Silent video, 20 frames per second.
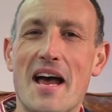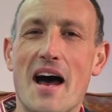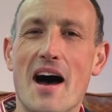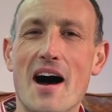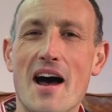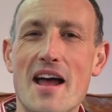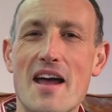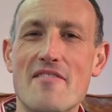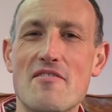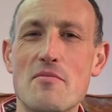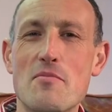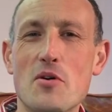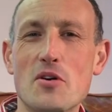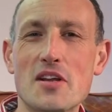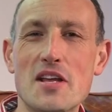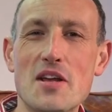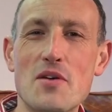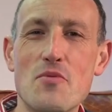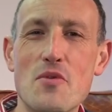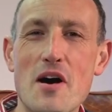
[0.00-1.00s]
Hi
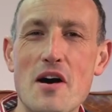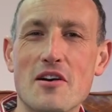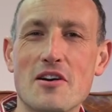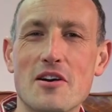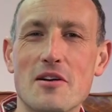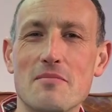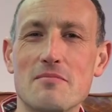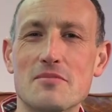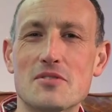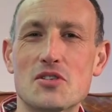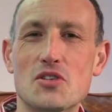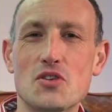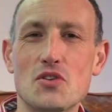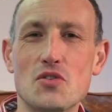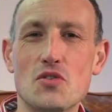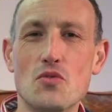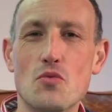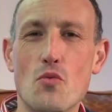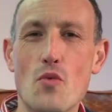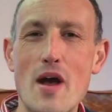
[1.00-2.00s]
everybody, welcome
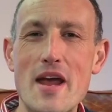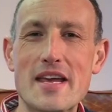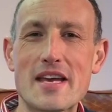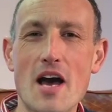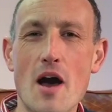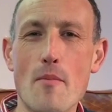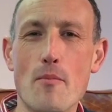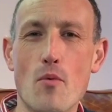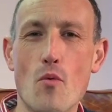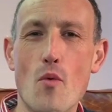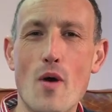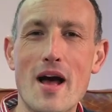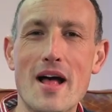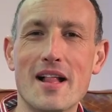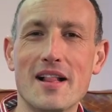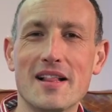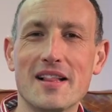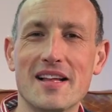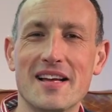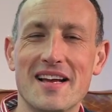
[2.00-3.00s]
to Wake Up
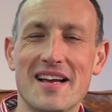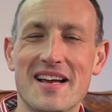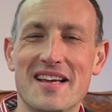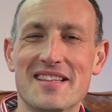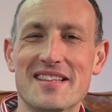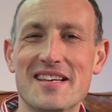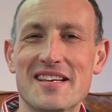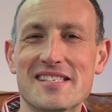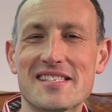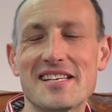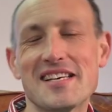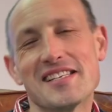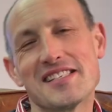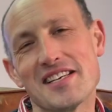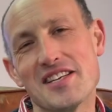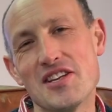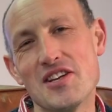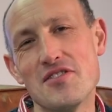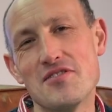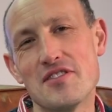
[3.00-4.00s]
Well. This is
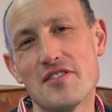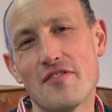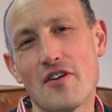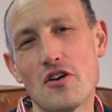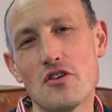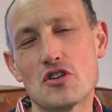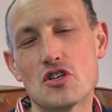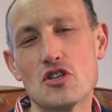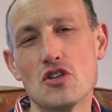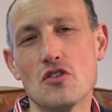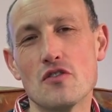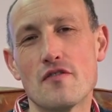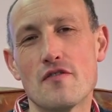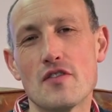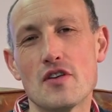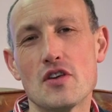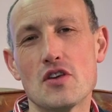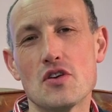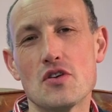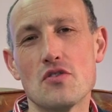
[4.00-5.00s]
a new devotional
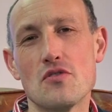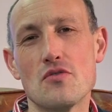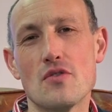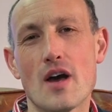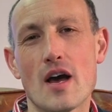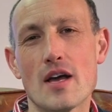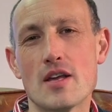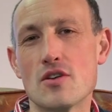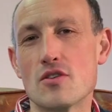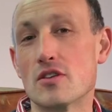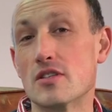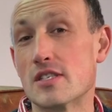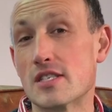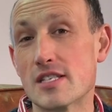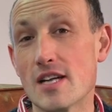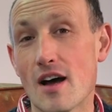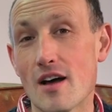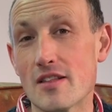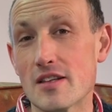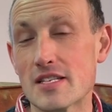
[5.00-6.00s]
for you. You can
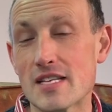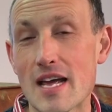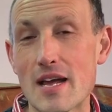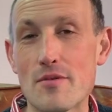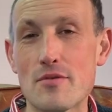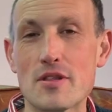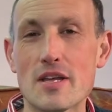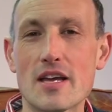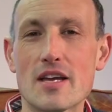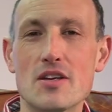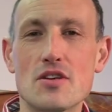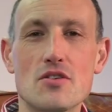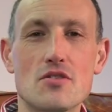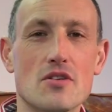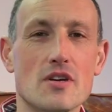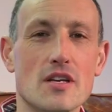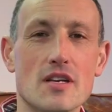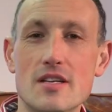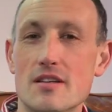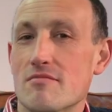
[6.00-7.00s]
start the day with it, you
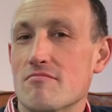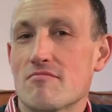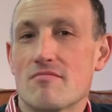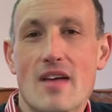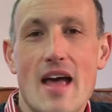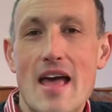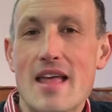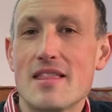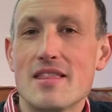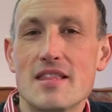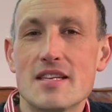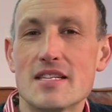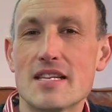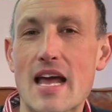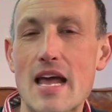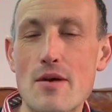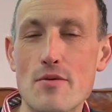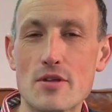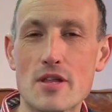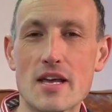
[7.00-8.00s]
can end the
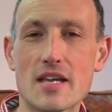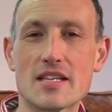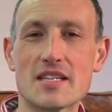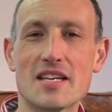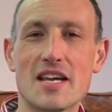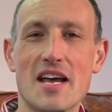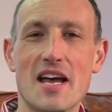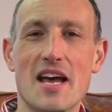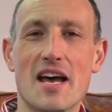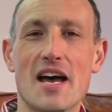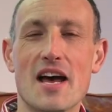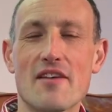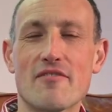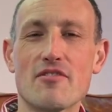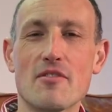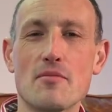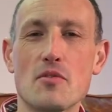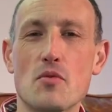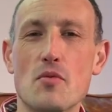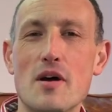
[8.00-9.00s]
day with it
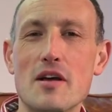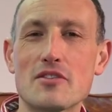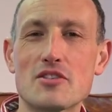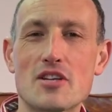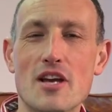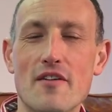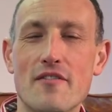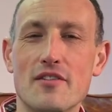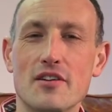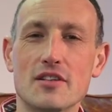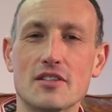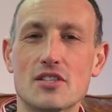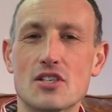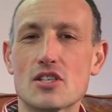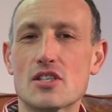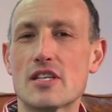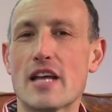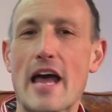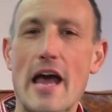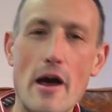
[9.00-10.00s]
from the Well Sheffield,
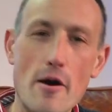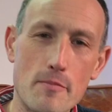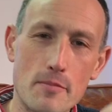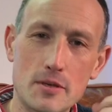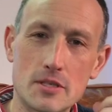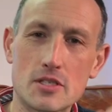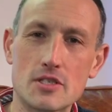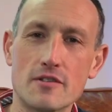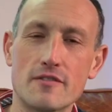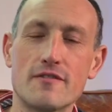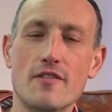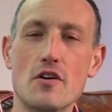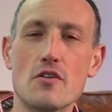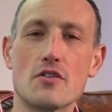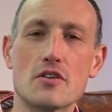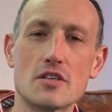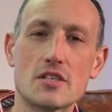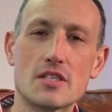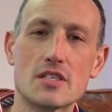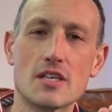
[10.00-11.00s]
just to help us to
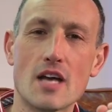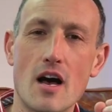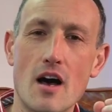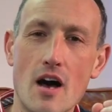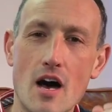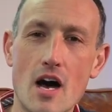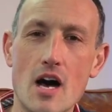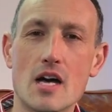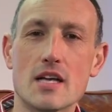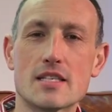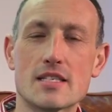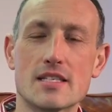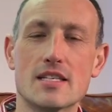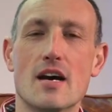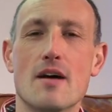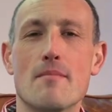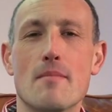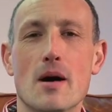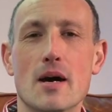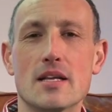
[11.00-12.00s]
focus our hearts and
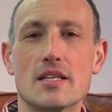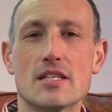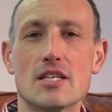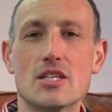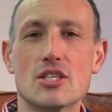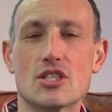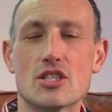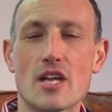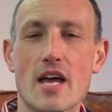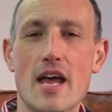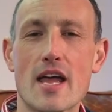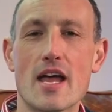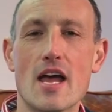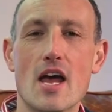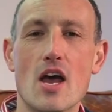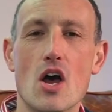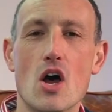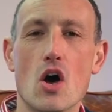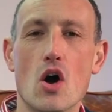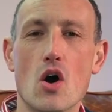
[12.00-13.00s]
our minds each day
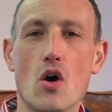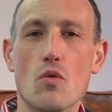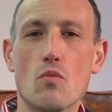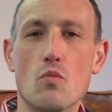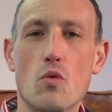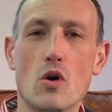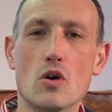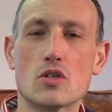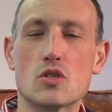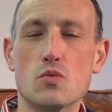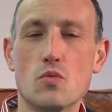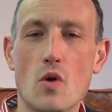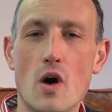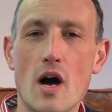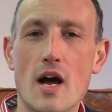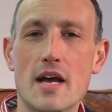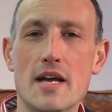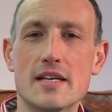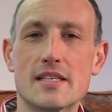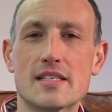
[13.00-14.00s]
on what's
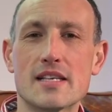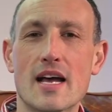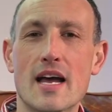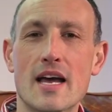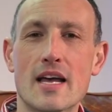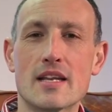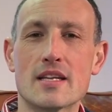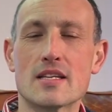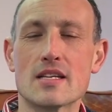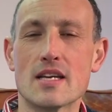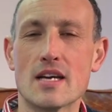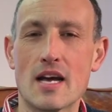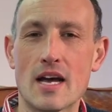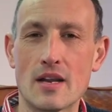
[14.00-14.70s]
wise and